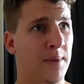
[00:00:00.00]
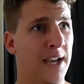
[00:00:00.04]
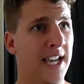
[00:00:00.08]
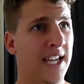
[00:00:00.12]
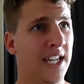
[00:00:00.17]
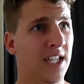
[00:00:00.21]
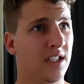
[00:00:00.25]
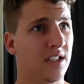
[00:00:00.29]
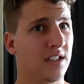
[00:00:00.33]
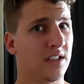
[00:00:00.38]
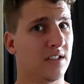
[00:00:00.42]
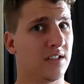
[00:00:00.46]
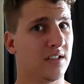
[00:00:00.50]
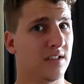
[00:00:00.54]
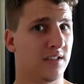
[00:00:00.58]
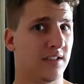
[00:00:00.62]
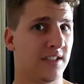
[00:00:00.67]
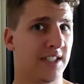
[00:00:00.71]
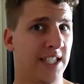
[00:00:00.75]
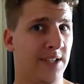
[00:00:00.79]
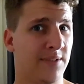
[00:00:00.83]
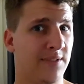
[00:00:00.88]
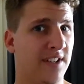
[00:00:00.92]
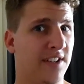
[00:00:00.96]
mate?
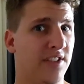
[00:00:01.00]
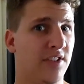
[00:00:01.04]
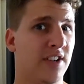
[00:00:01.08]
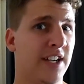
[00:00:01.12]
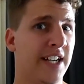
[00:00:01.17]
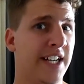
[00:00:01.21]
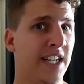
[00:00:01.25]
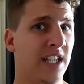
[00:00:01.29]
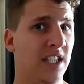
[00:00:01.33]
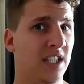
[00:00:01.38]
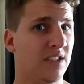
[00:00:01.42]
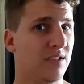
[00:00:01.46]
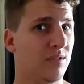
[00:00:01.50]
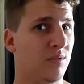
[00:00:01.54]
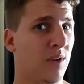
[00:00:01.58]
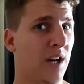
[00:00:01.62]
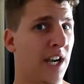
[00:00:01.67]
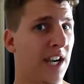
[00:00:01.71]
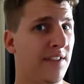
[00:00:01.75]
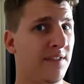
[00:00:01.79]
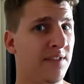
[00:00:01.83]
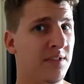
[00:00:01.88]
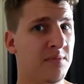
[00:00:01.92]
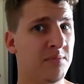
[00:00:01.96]
73?
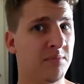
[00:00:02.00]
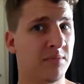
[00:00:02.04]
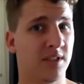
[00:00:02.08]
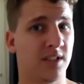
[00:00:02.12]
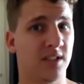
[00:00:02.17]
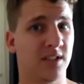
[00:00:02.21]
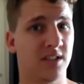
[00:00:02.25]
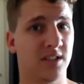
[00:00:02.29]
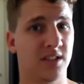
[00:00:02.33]
One of them?